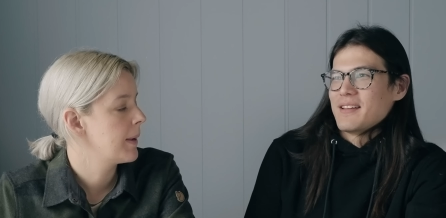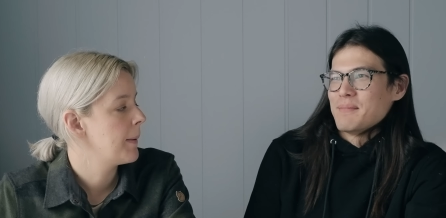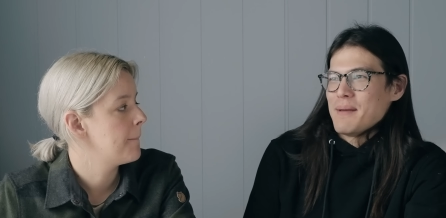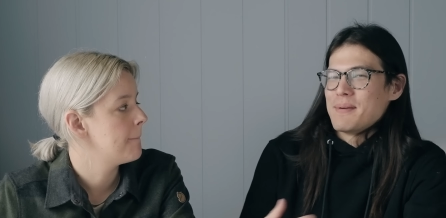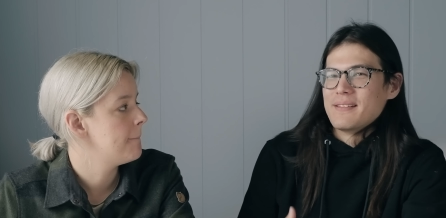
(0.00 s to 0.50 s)
Speaker 1: in
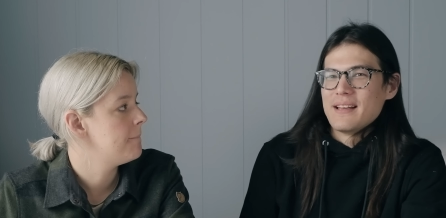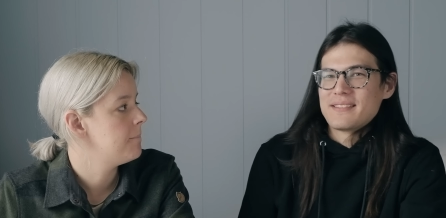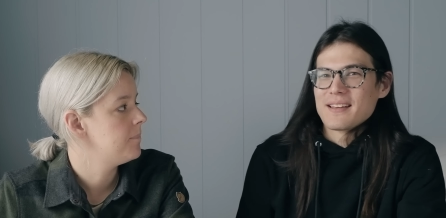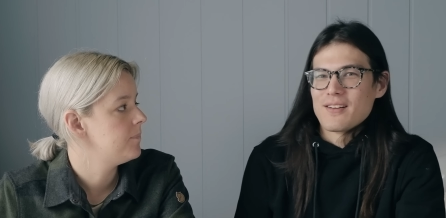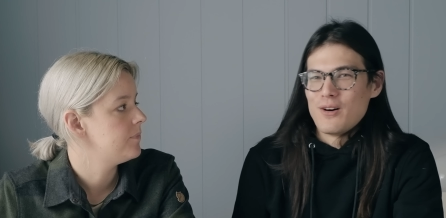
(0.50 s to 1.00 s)
my opinion,
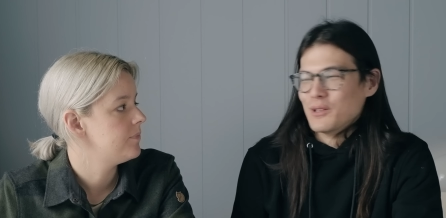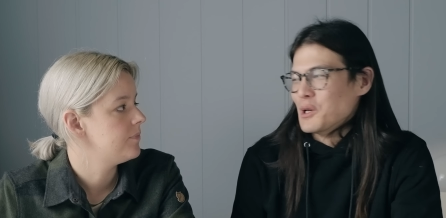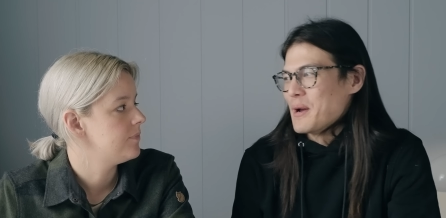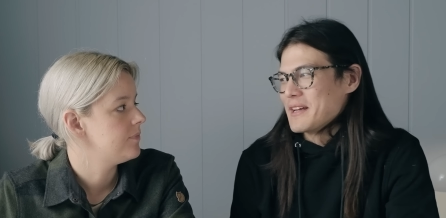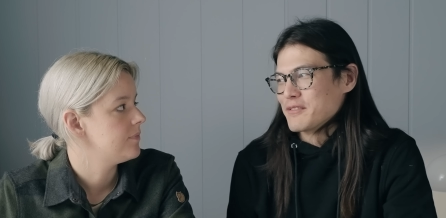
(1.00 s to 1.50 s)
that's like all
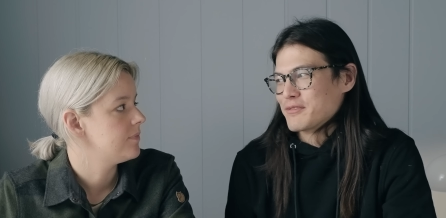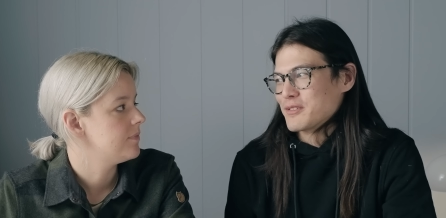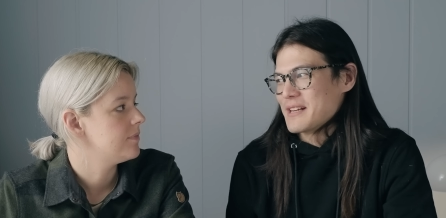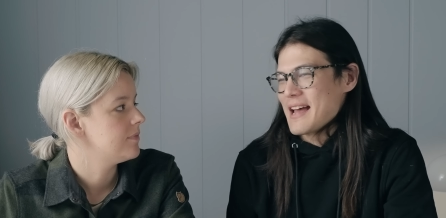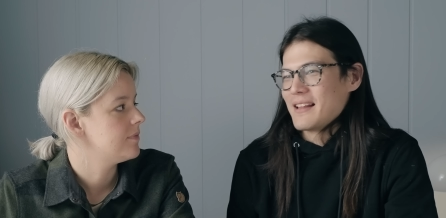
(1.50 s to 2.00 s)
low-hanging
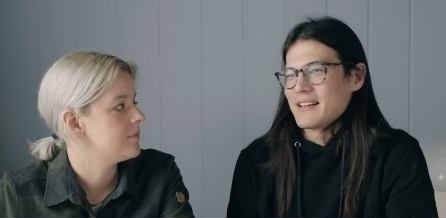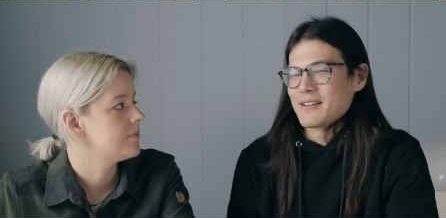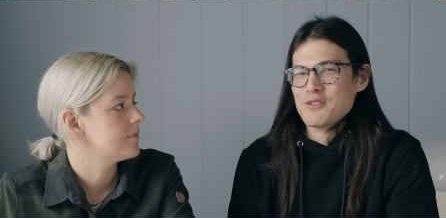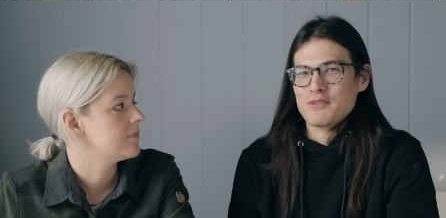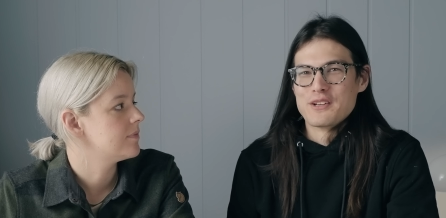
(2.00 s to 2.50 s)
fruit. Yeah,
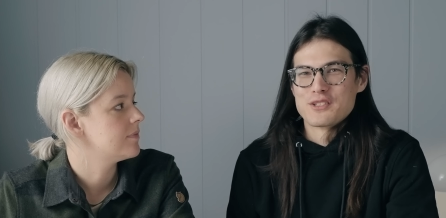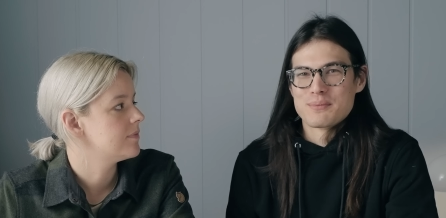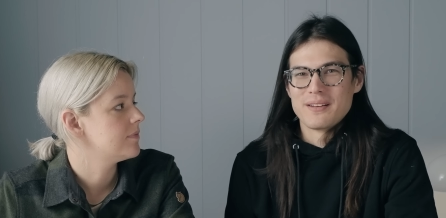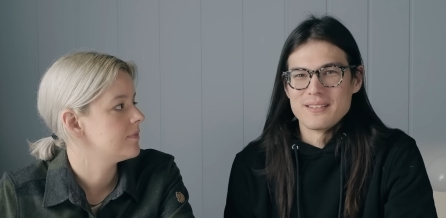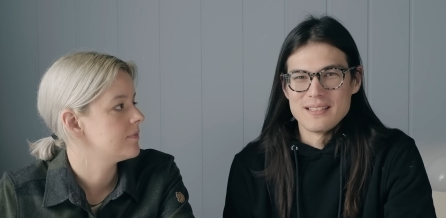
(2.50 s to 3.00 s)
like Newfoundlanders are
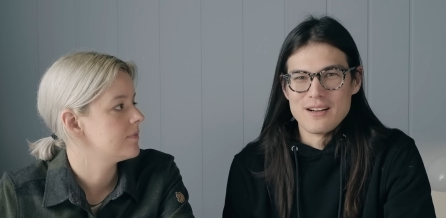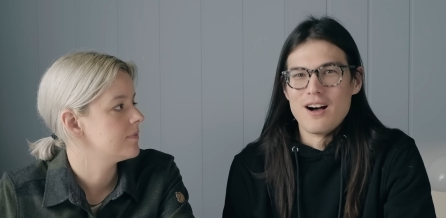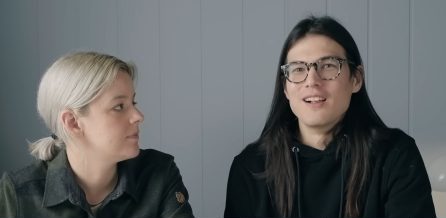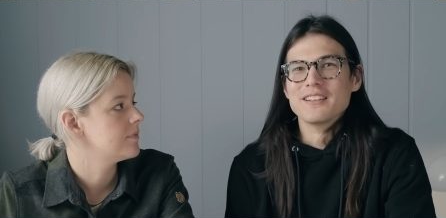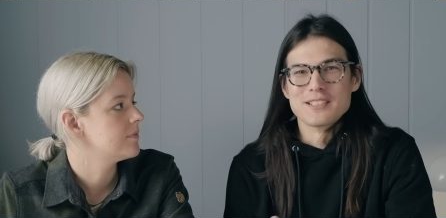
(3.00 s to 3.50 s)
probably seen
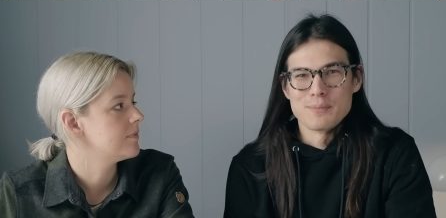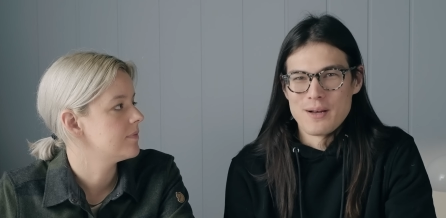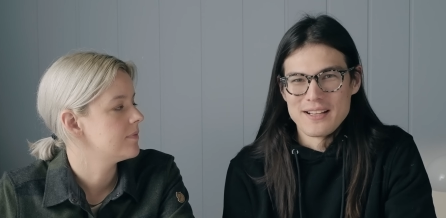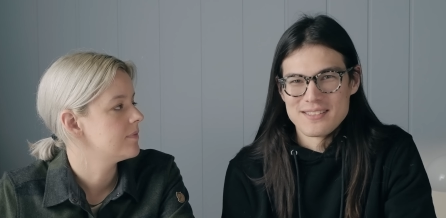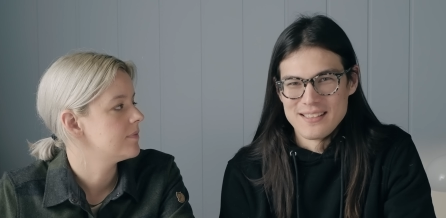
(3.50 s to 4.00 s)
all these
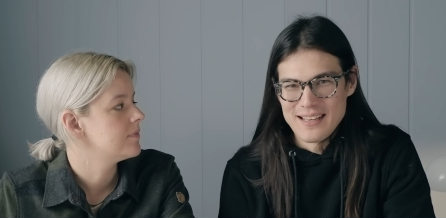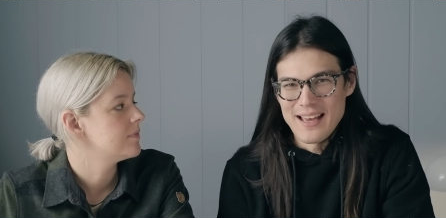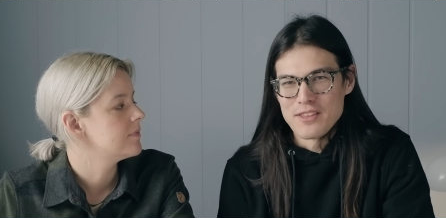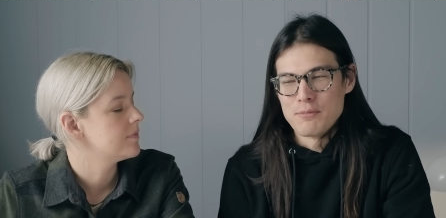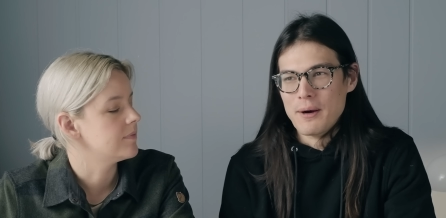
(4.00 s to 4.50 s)
spots to
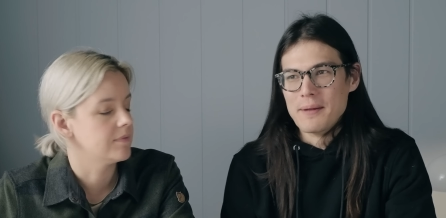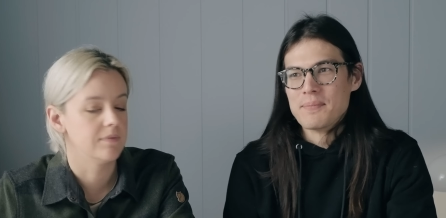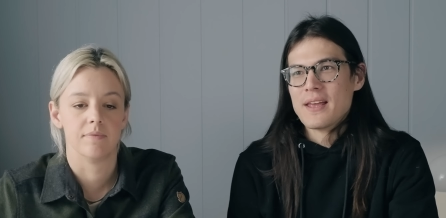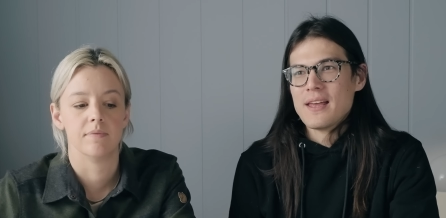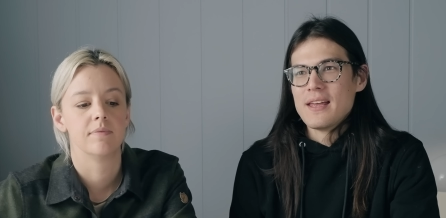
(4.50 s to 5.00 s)
death, but mm
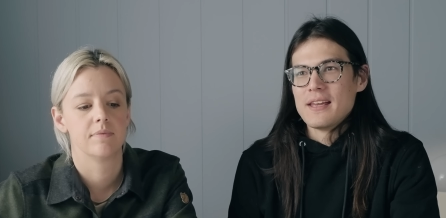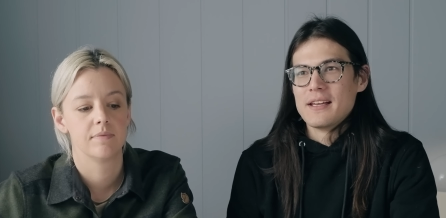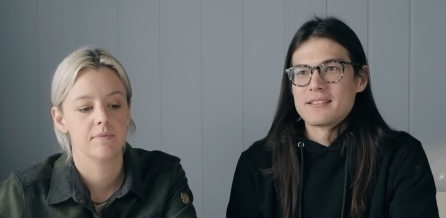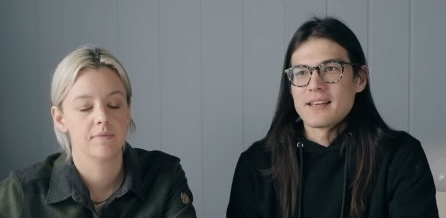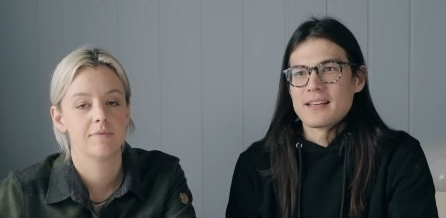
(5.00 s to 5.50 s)
-hmm
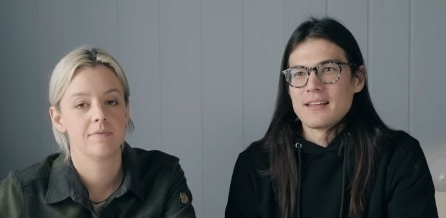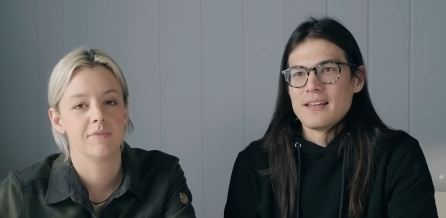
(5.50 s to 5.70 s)
it's like